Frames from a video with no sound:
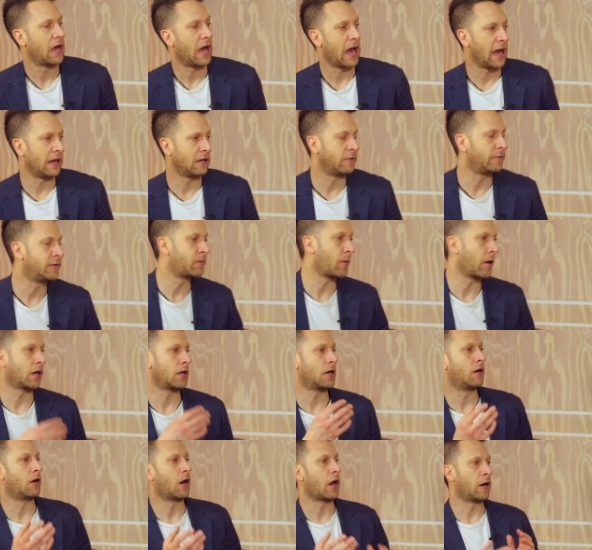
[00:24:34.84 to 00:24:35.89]
And you've spoken
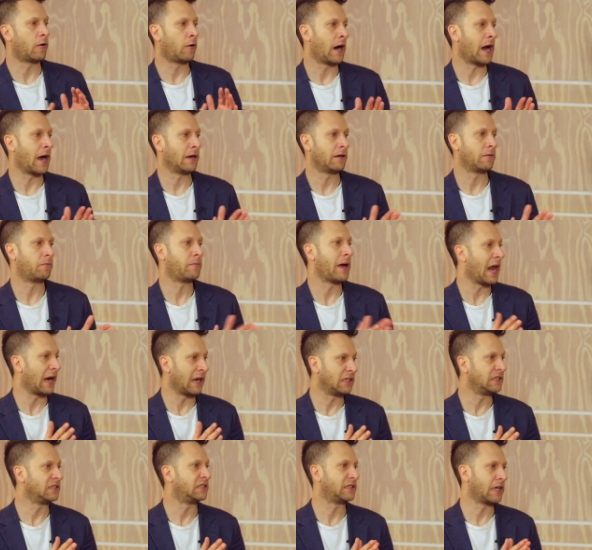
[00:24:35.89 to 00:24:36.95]
a lot around
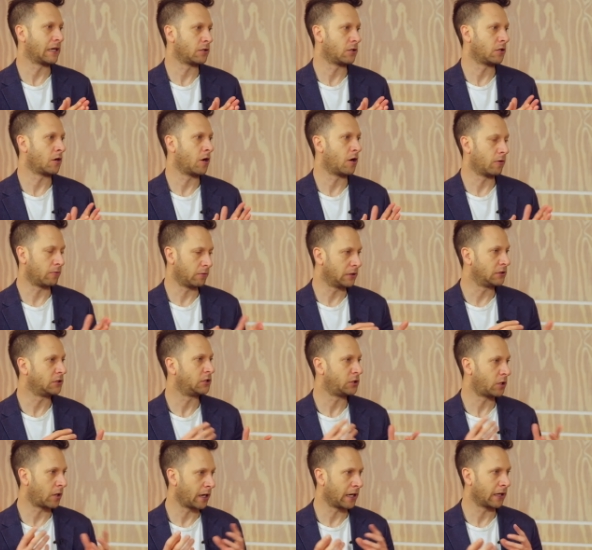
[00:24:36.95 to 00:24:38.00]
balance and,
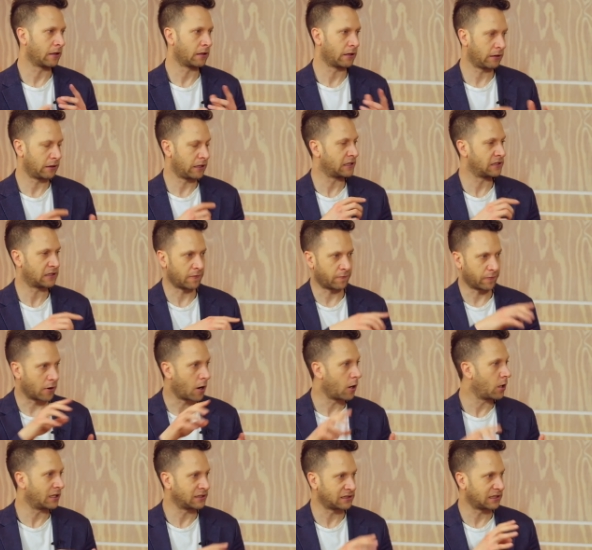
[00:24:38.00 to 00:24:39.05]
ensuring that these different
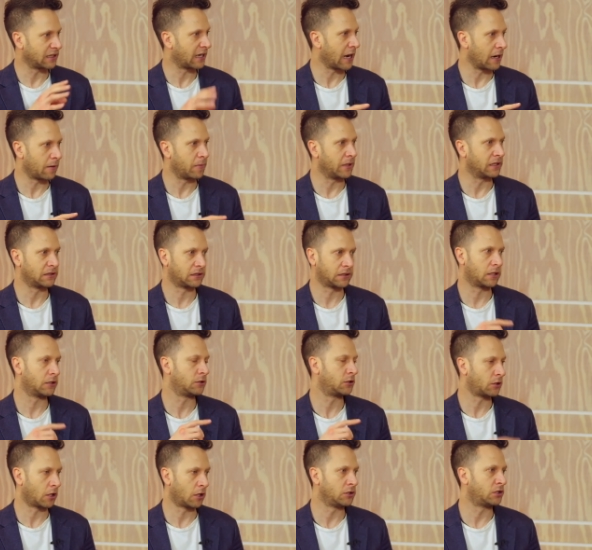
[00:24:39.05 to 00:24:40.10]
holistic elements, the
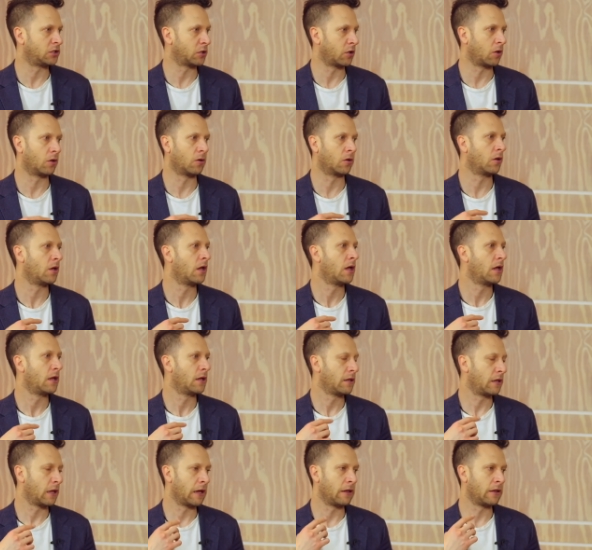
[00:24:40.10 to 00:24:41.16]
social,
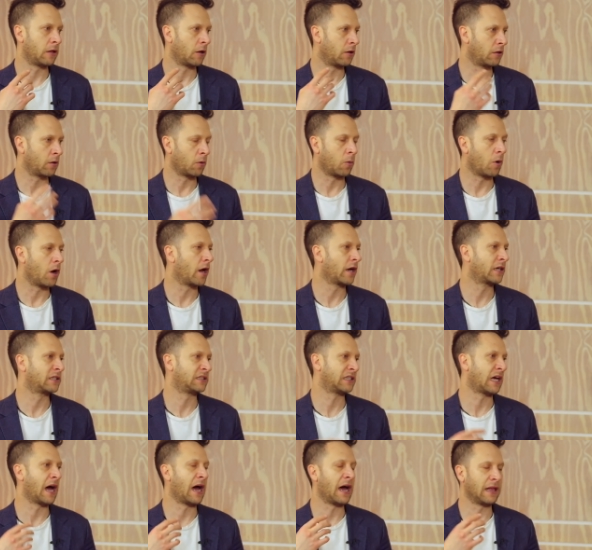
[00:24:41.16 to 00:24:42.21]
the work
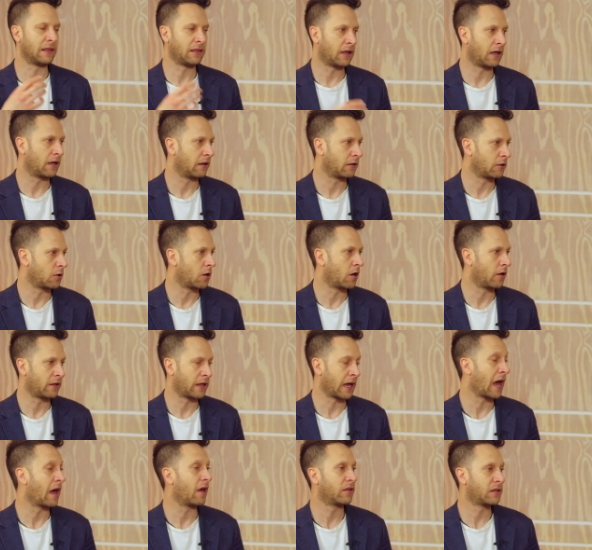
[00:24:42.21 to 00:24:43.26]
side, the
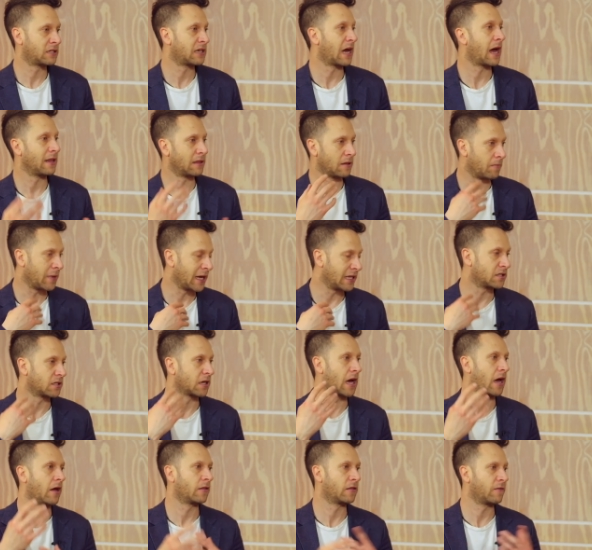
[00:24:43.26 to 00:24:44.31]
health side, the mental
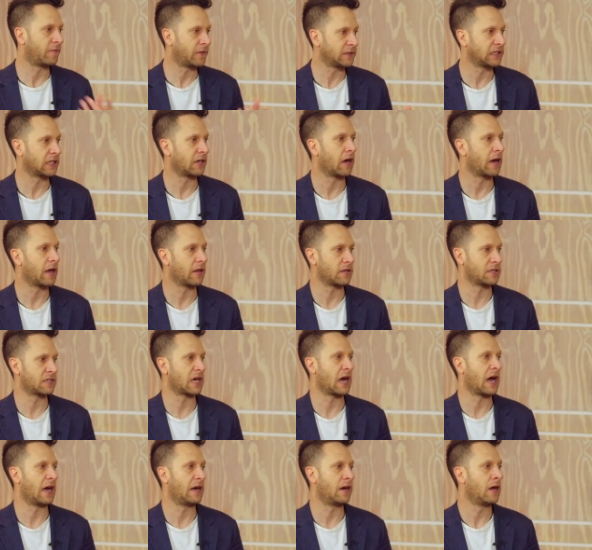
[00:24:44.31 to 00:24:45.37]
health, the physical health
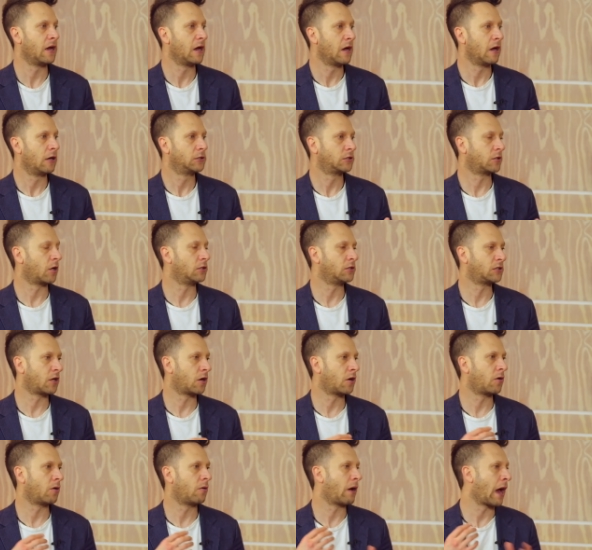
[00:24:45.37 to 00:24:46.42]
side.
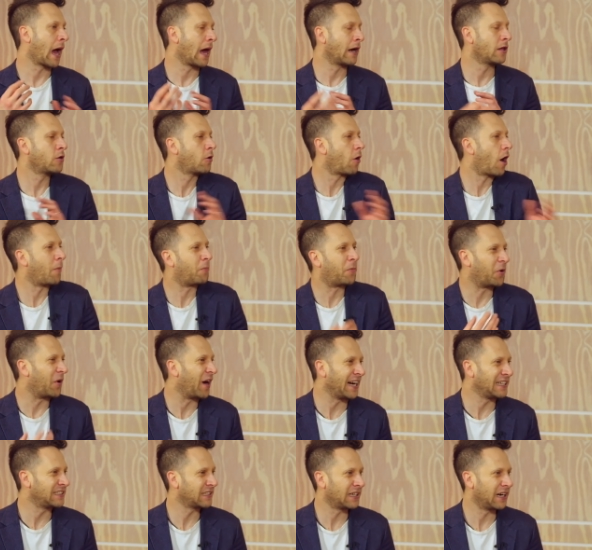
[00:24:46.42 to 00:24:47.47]
So how do you
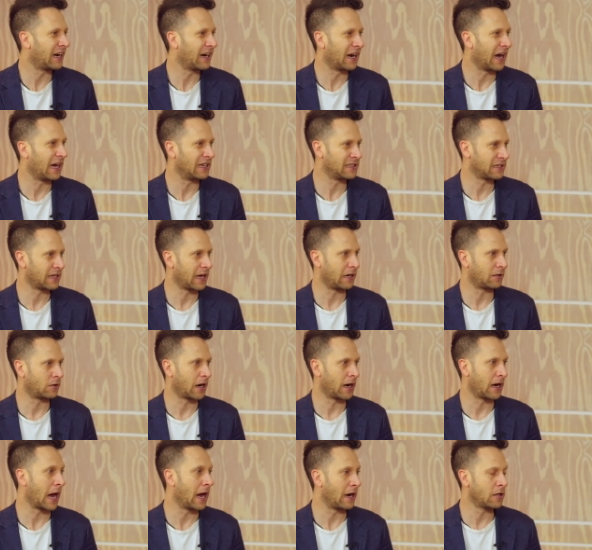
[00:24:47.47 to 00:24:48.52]
operationalize that,
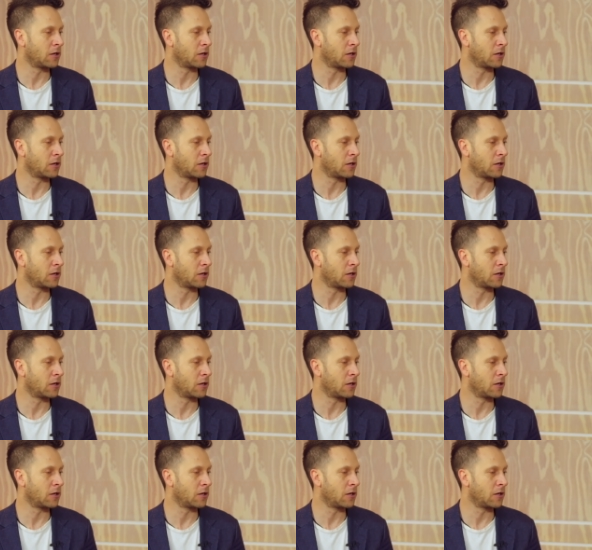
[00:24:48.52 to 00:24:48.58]
right? How do